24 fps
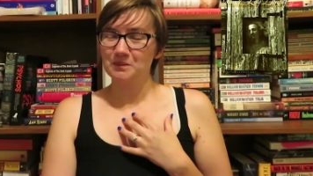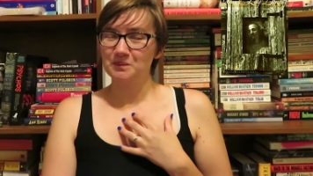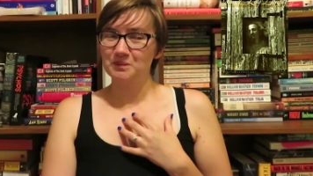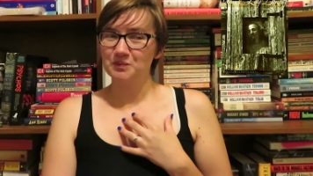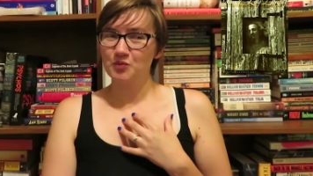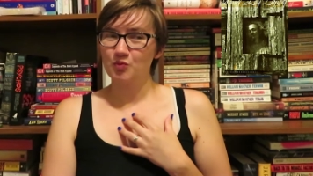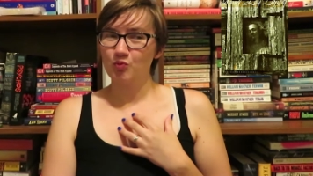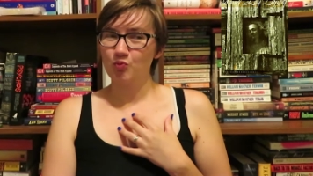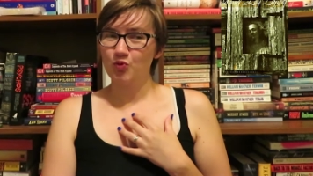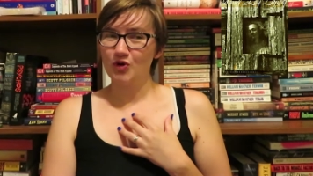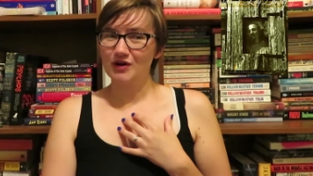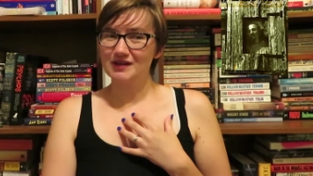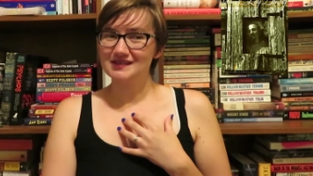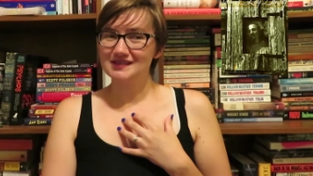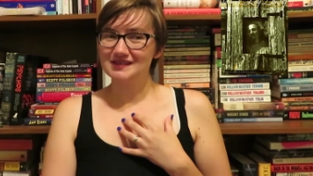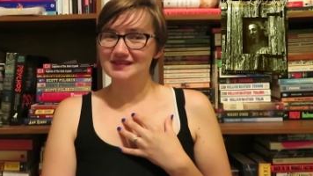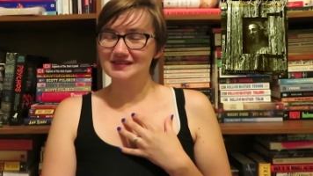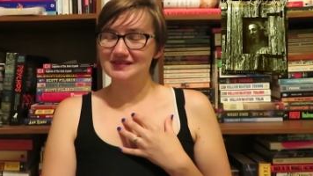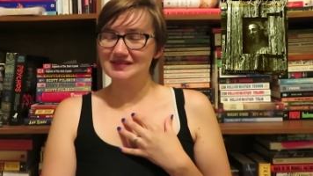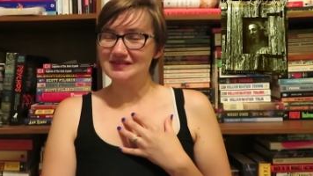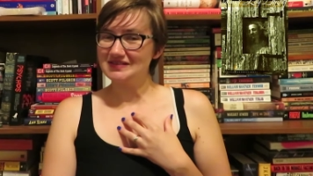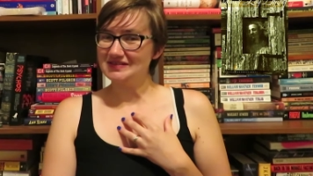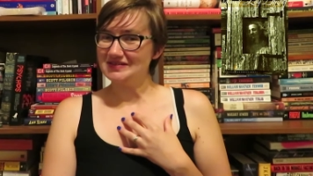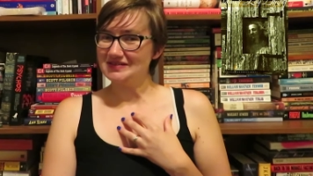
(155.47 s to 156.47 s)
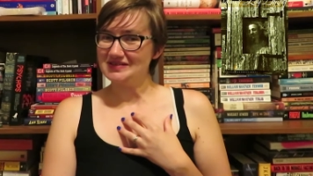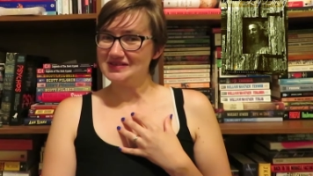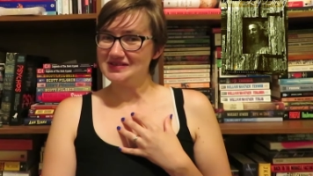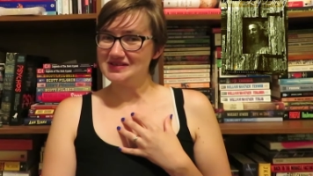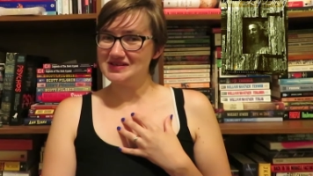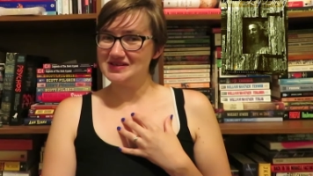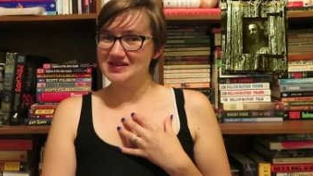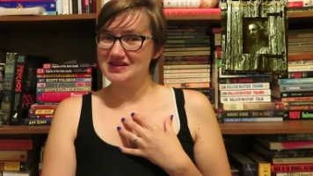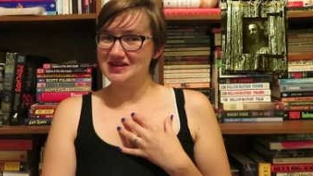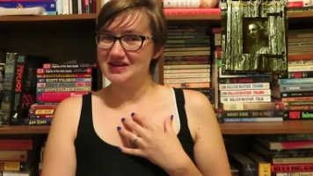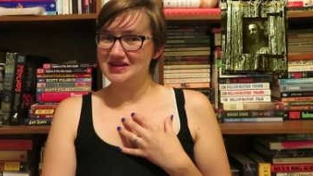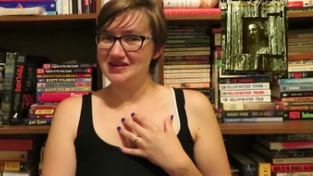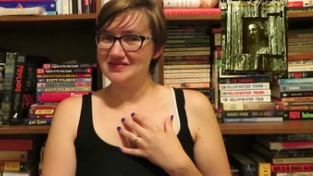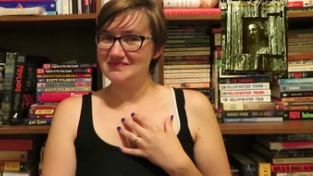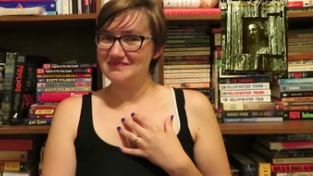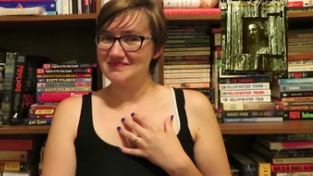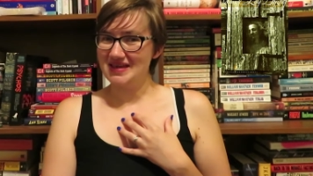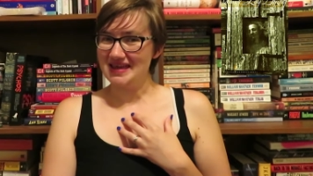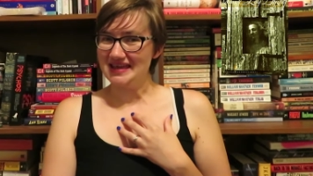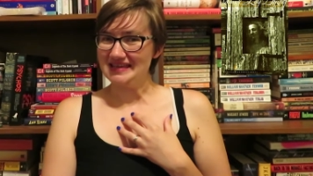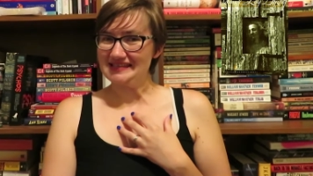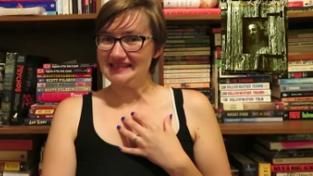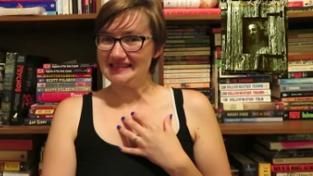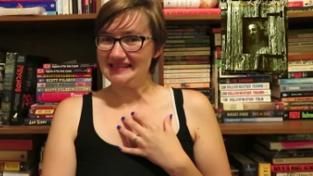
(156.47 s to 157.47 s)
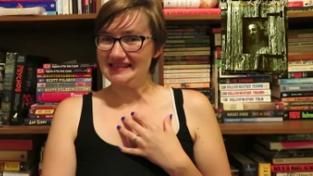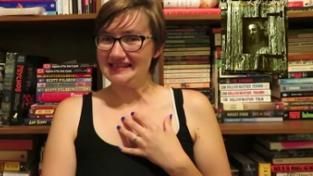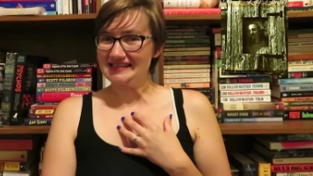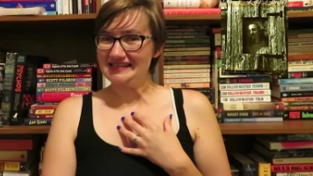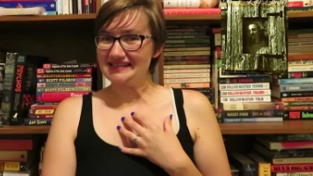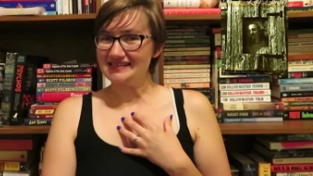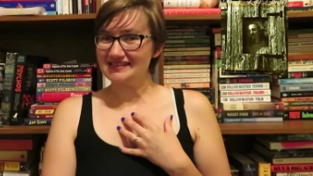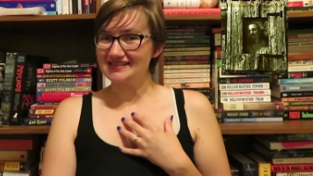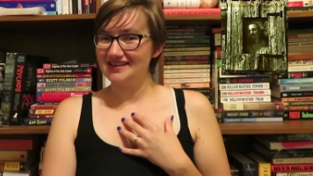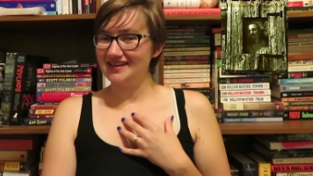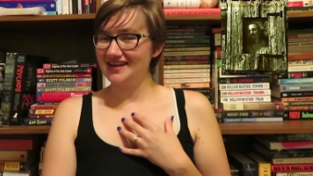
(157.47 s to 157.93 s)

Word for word: wasn't amazing.